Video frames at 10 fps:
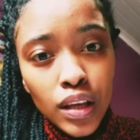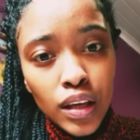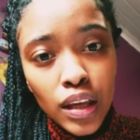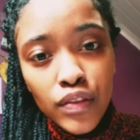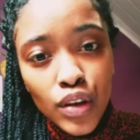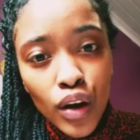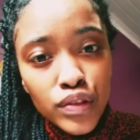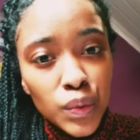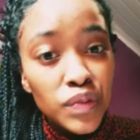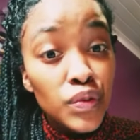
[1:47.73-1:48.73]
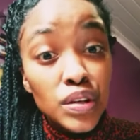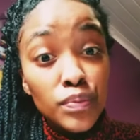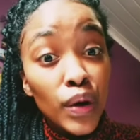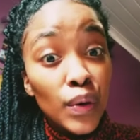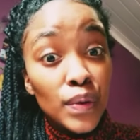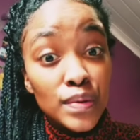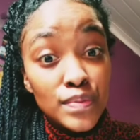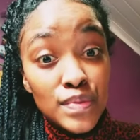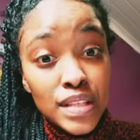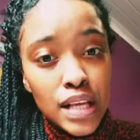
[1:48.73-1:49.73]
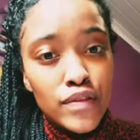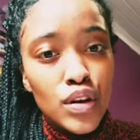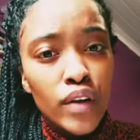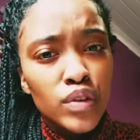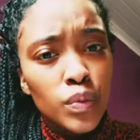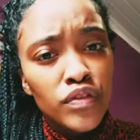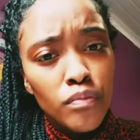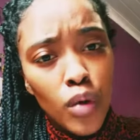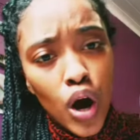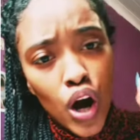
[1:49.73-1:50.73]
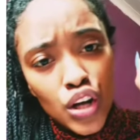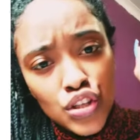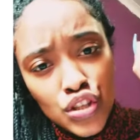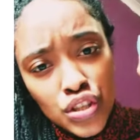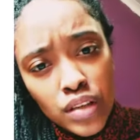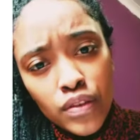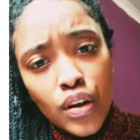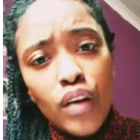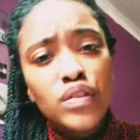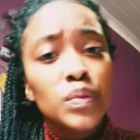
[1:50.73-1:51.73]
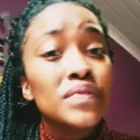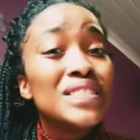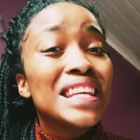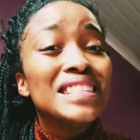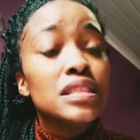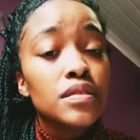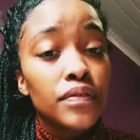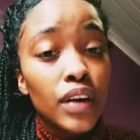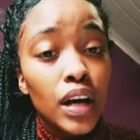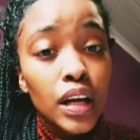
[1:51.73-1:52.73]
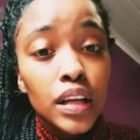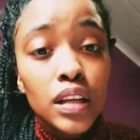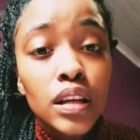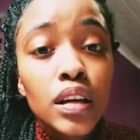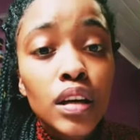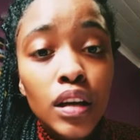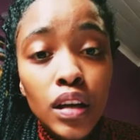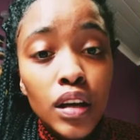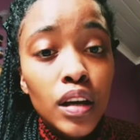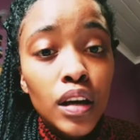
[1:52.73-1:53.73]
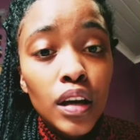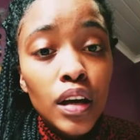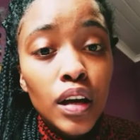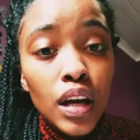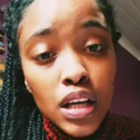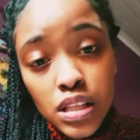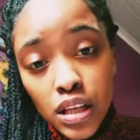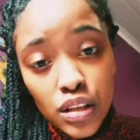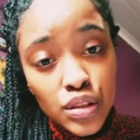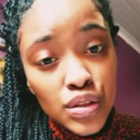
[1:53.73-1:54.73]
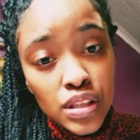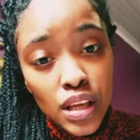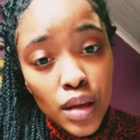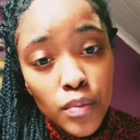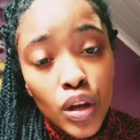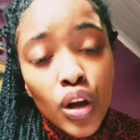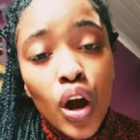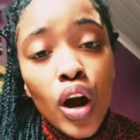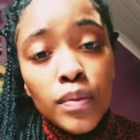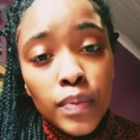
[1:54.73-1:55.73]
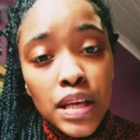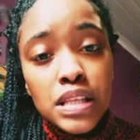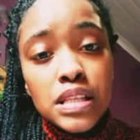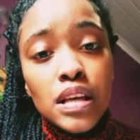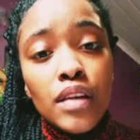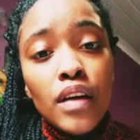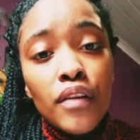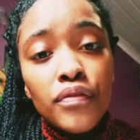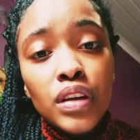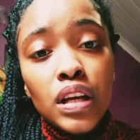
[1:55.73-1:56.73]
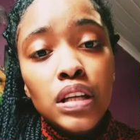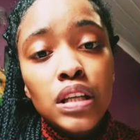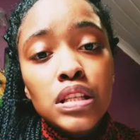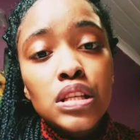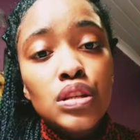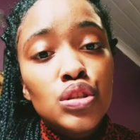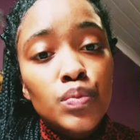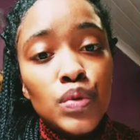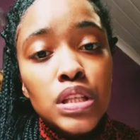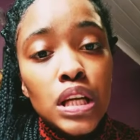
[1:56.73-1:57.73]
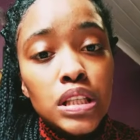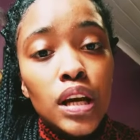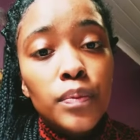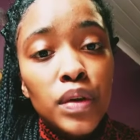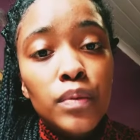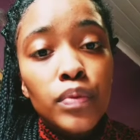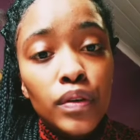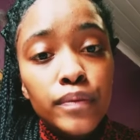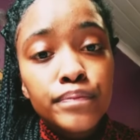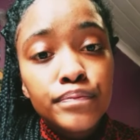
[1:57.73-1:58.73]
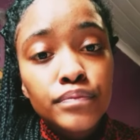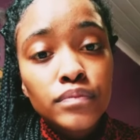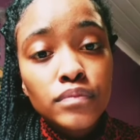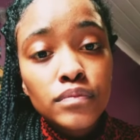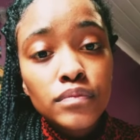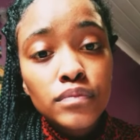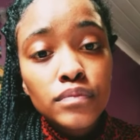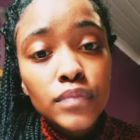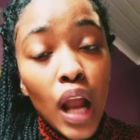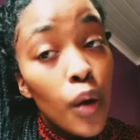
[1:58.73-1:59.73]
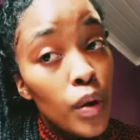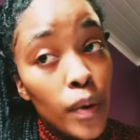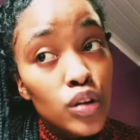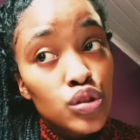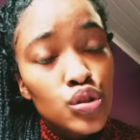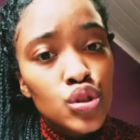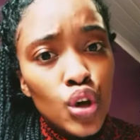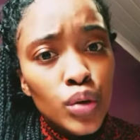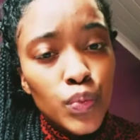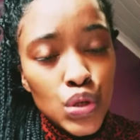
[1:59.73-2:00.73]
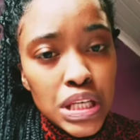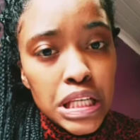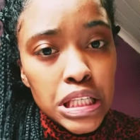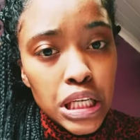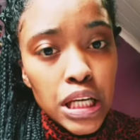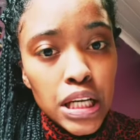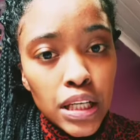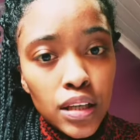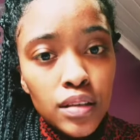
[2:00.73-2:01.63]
Even after we've written poems, even after we've marched, even after we've testified. Cyril, you say, may God bless South Africa and continue to protect her people. How about you start protecting her?